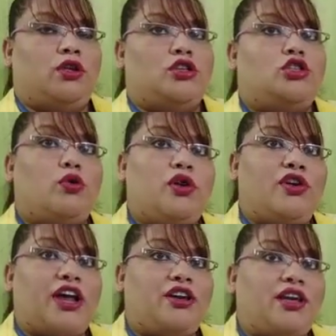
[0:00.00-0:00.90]
So we'll
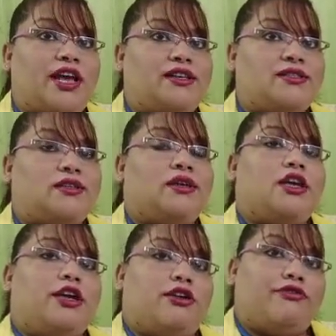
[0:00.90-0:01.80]
write it as
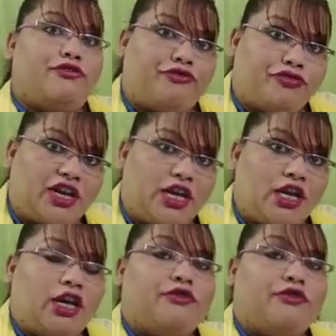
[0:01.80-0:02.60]
50,